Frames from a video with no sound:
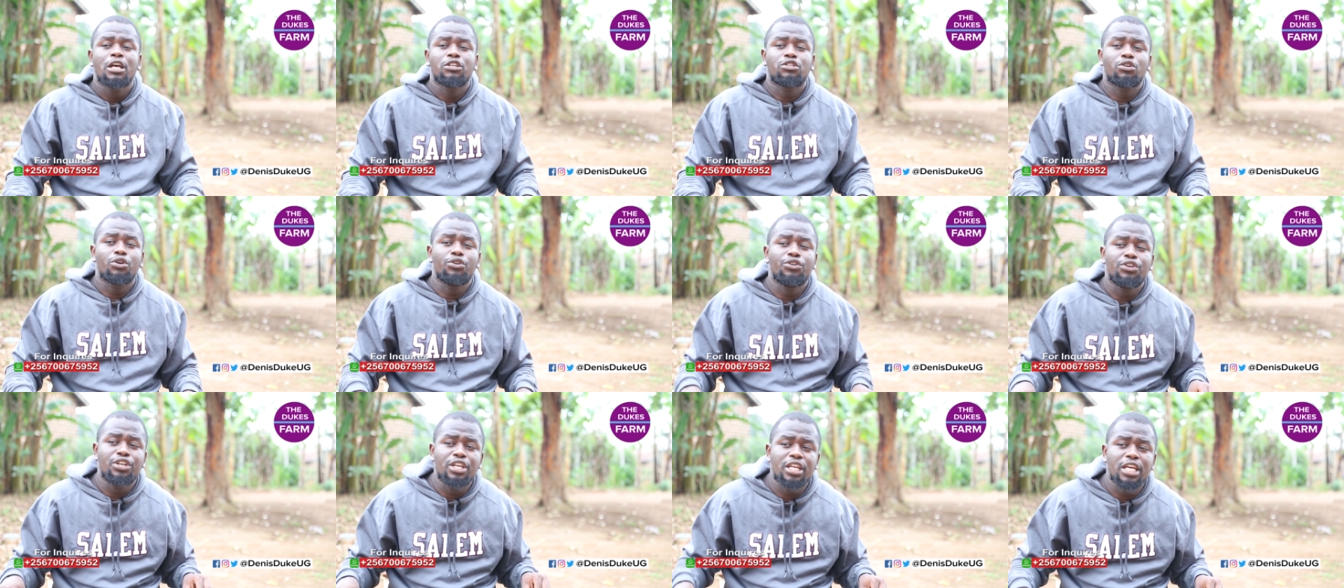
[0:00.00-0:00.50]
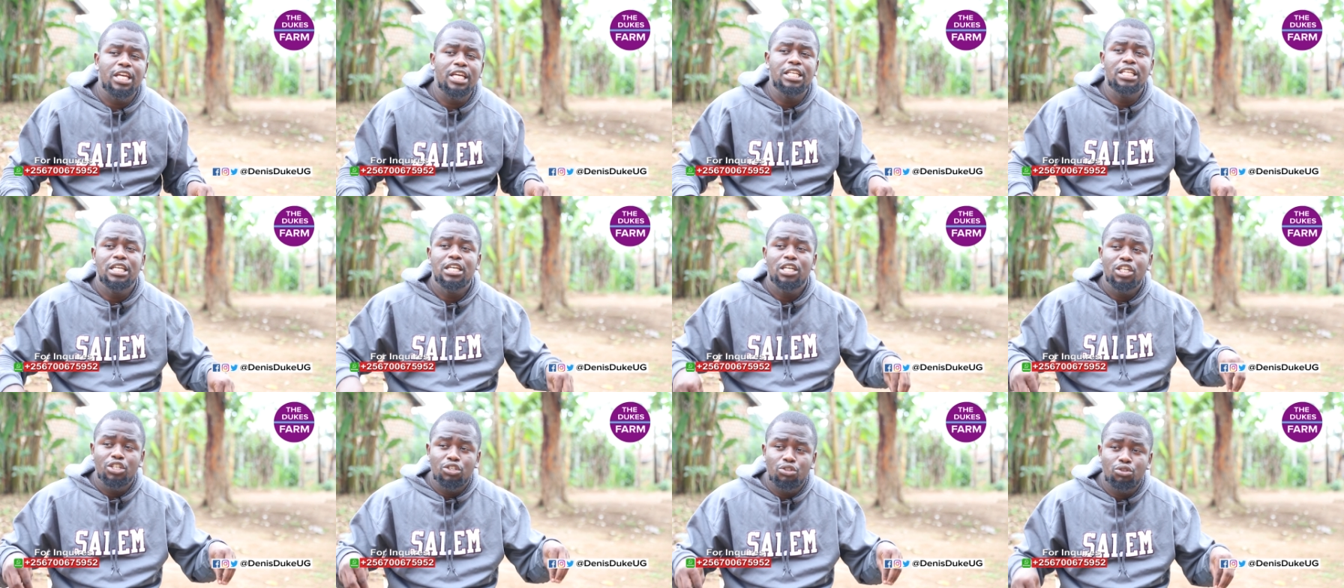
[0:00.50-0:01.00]
So you
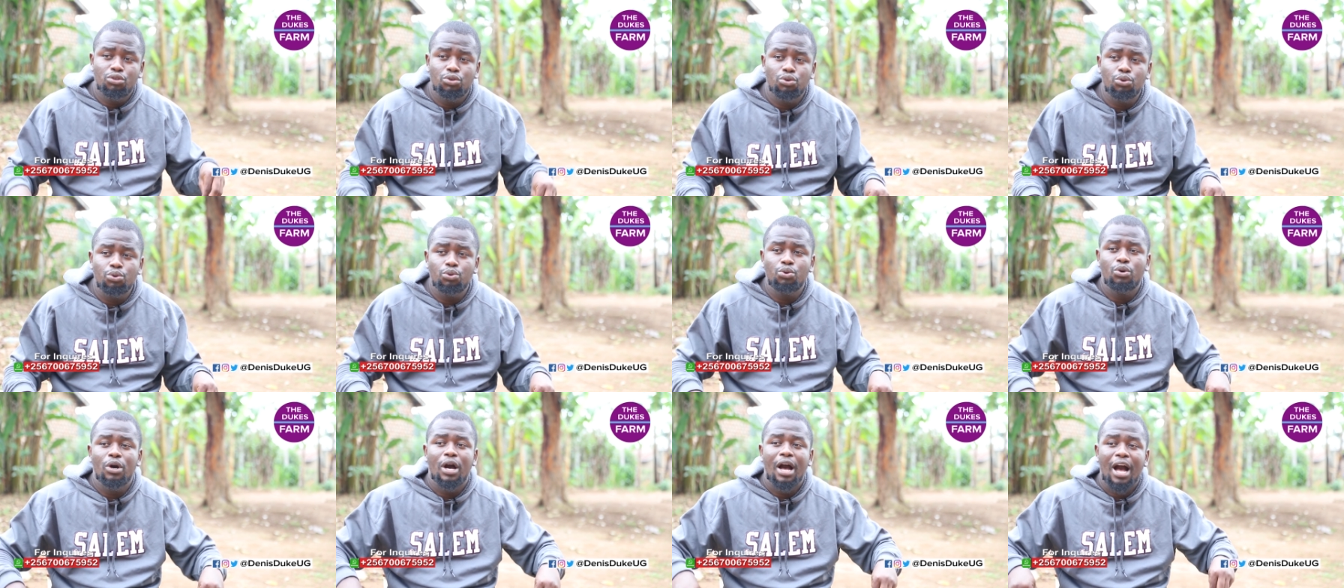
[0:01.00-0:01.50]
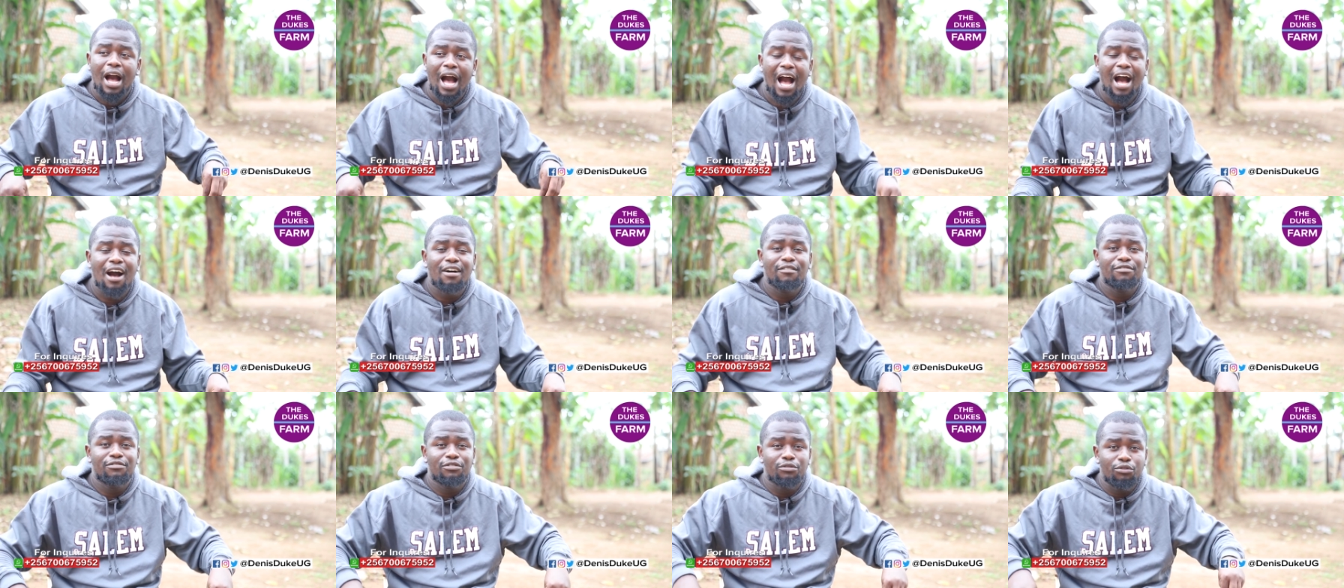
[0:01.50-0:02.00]
need to
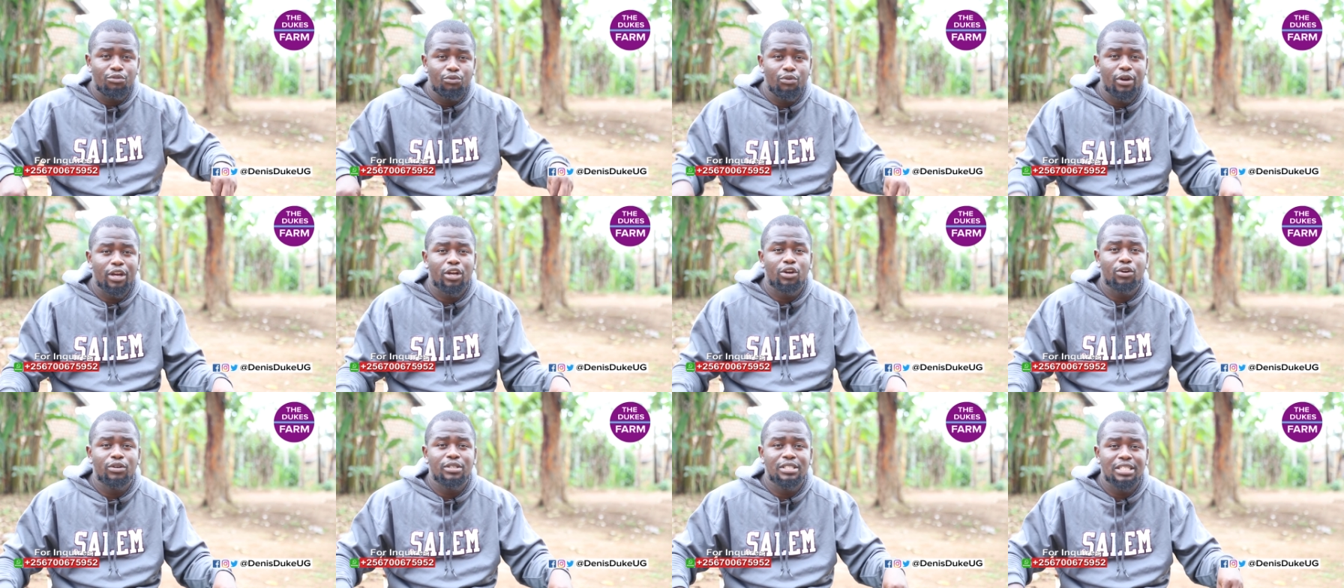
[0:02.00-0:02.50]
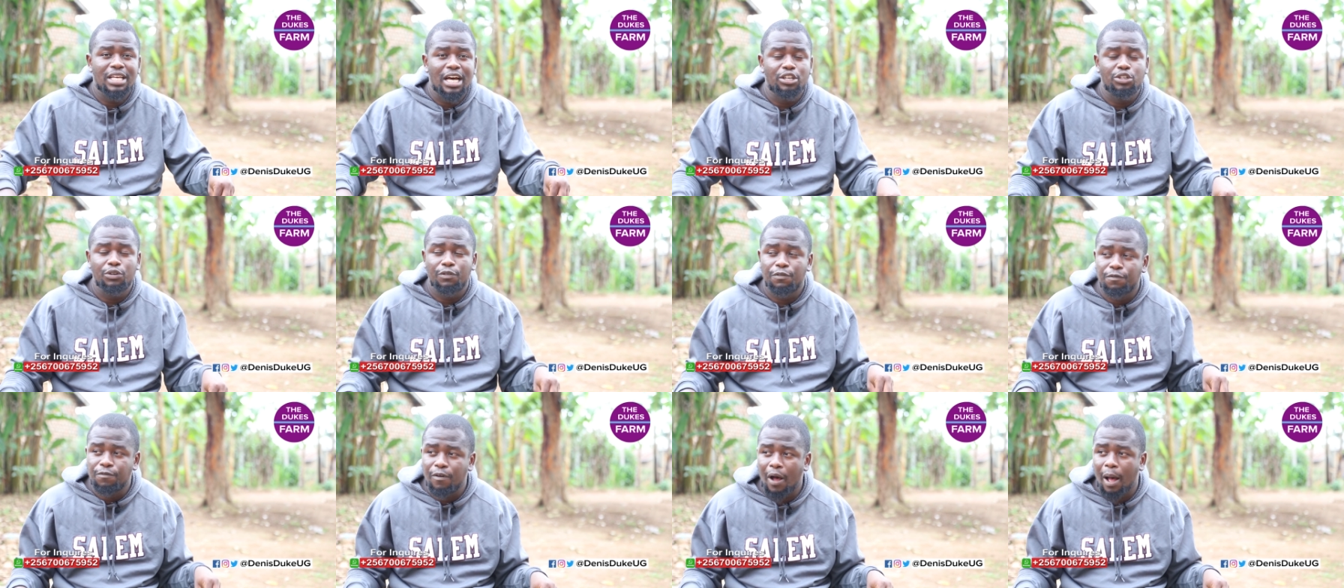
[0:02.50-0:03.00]
have records
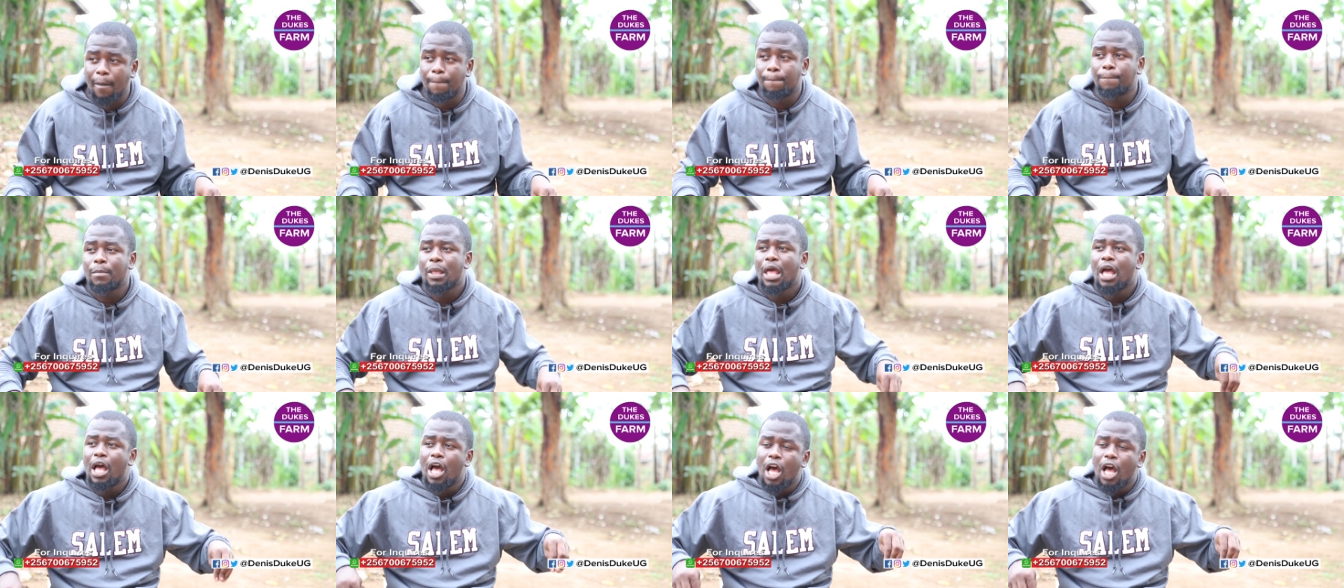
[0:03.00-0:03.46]
at your farm.